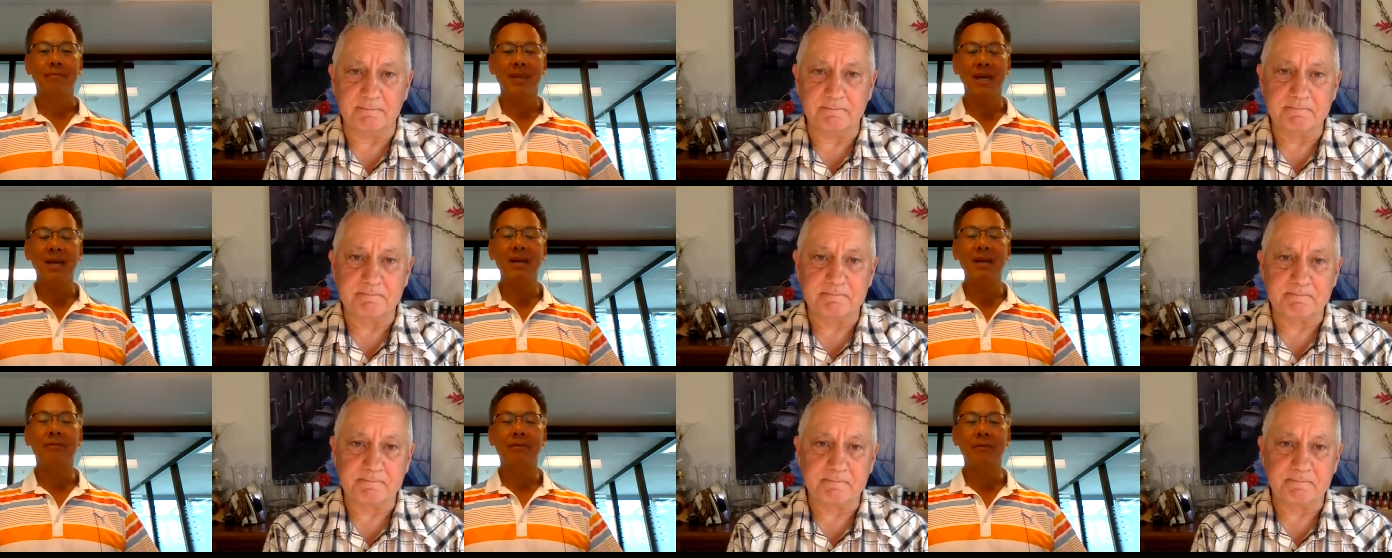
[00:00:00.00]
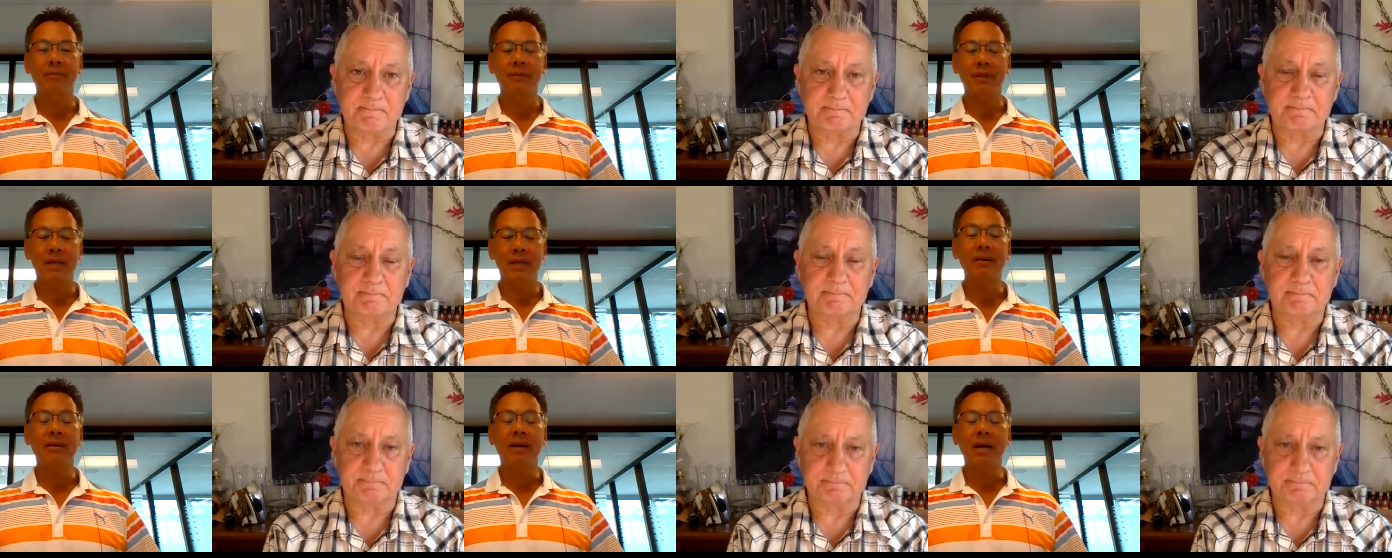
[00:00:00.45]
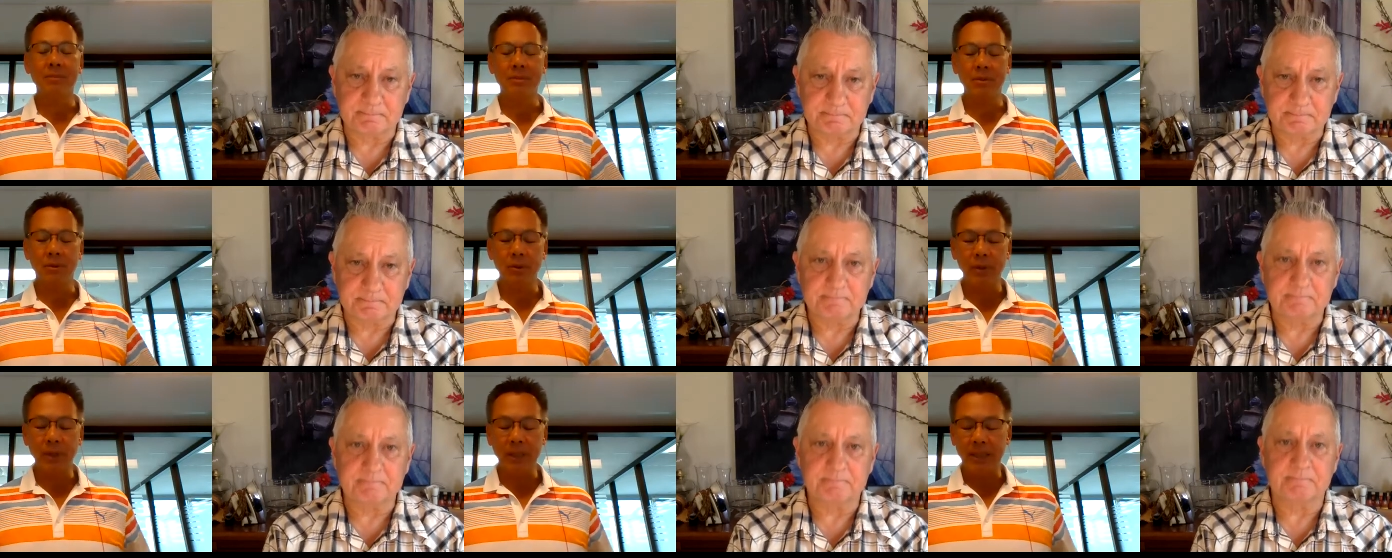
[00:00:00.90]
Speaker 1: Yeah, yeah,
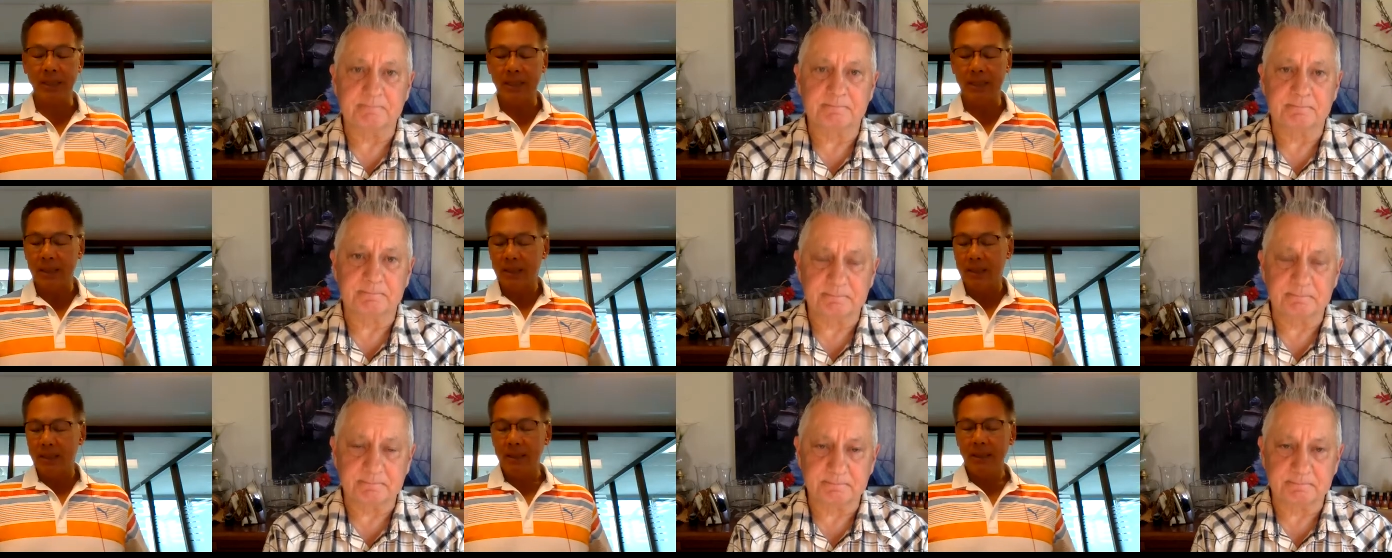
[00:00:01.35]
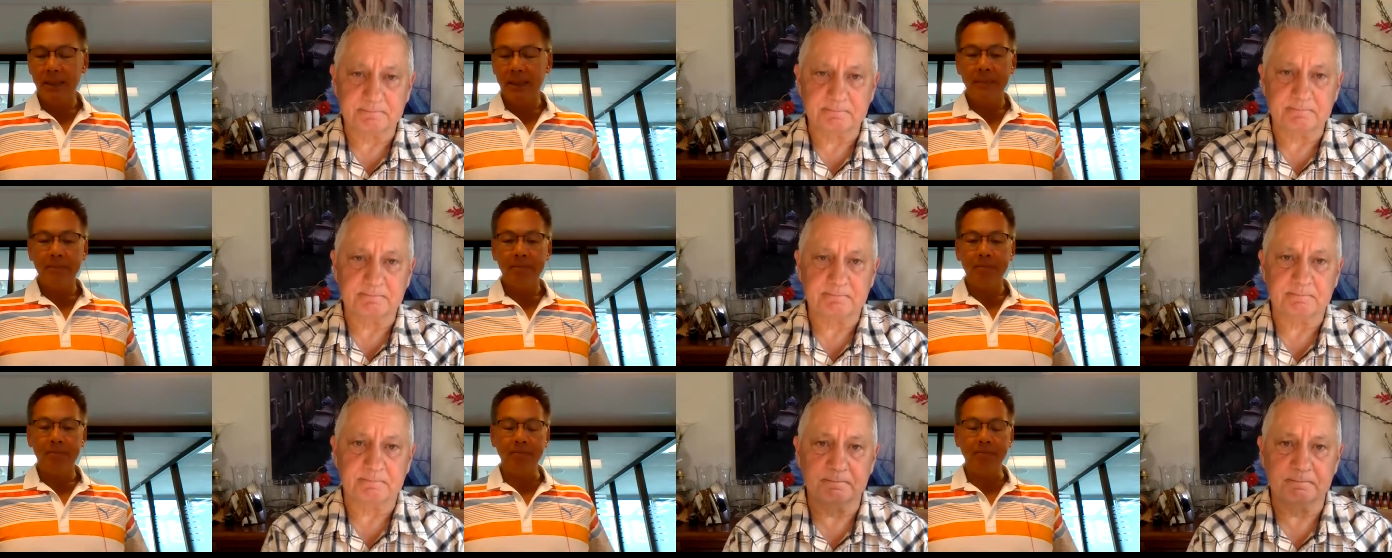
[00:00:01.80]
absolutely. Um,